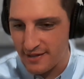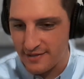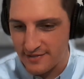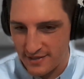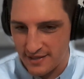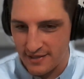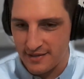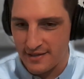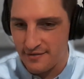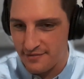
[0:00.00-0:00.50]
It's
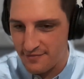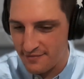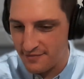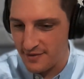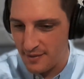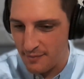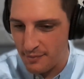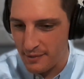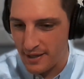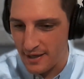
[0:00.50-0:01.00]
like they're
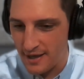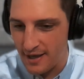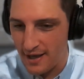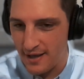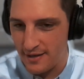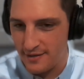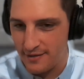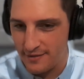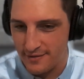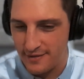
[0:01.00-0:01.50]
flipping it
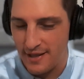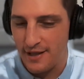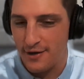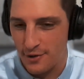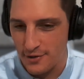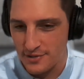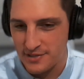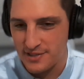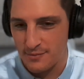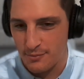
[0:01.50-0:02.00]
and they're
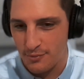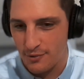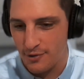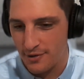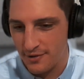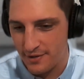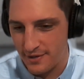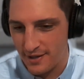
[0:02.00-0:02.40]
not support.